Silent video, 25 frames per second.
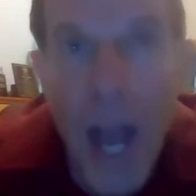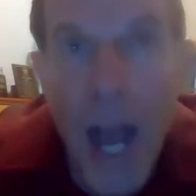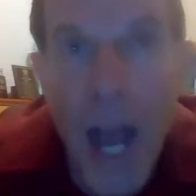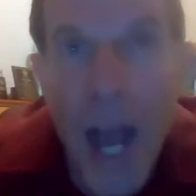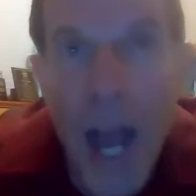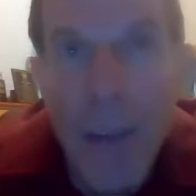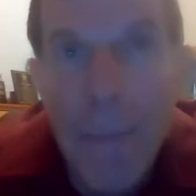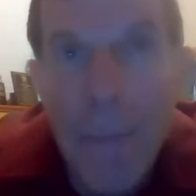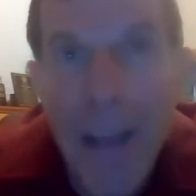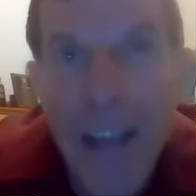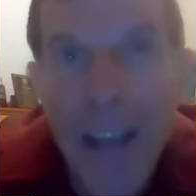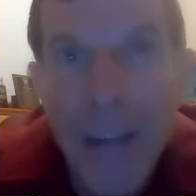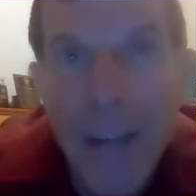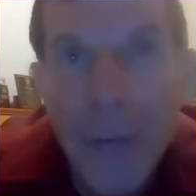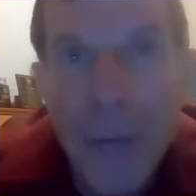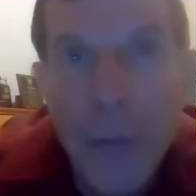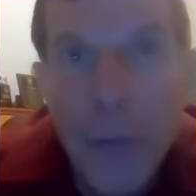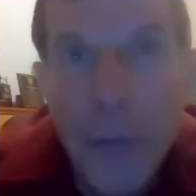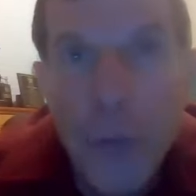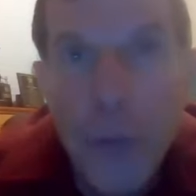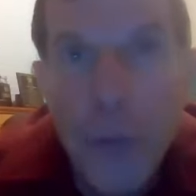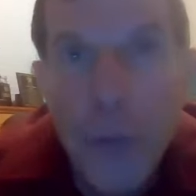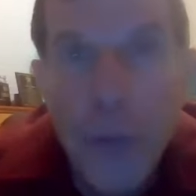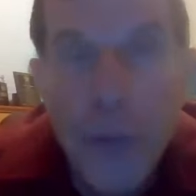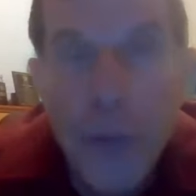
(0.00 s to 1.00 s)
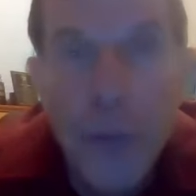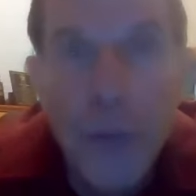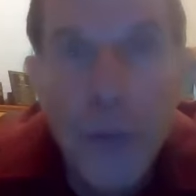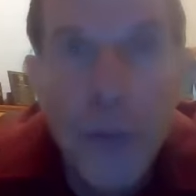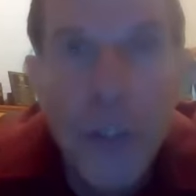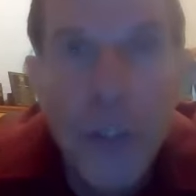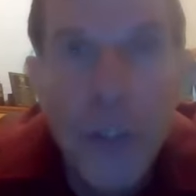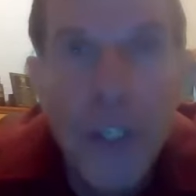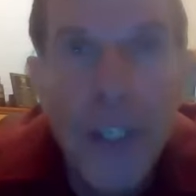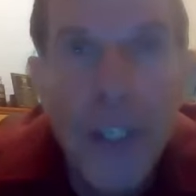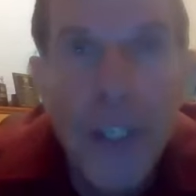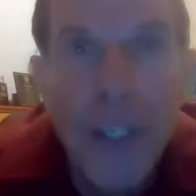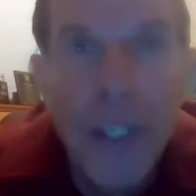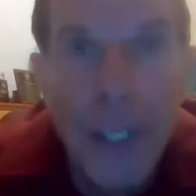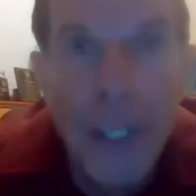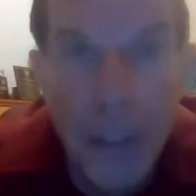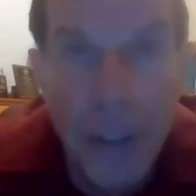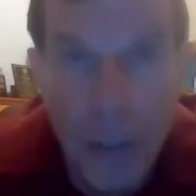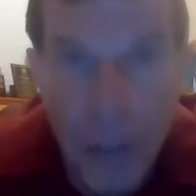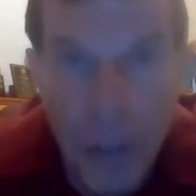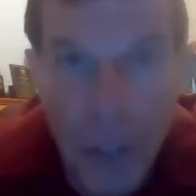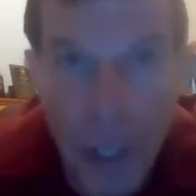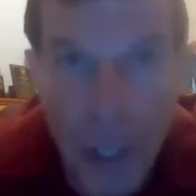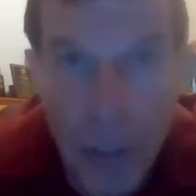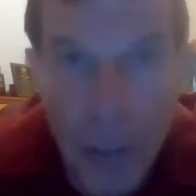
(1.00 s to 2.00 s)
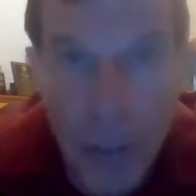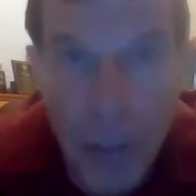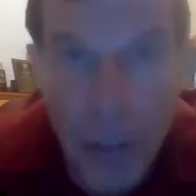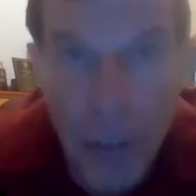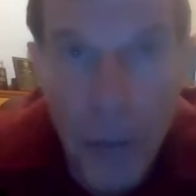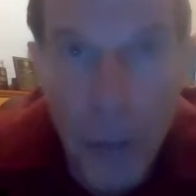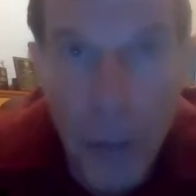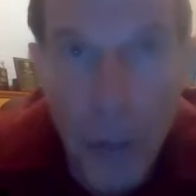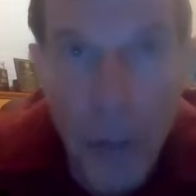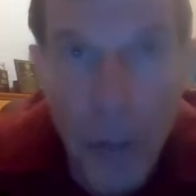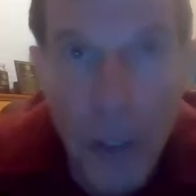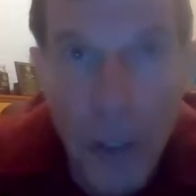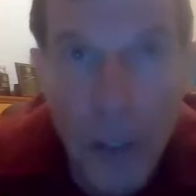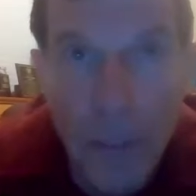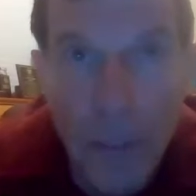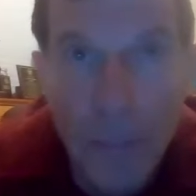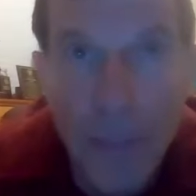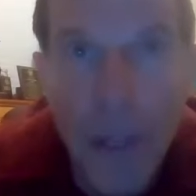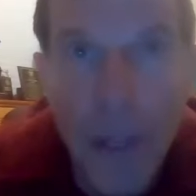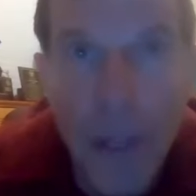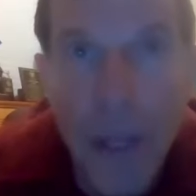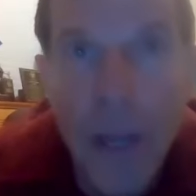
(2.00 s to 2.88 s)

About 15, in the state of Florida,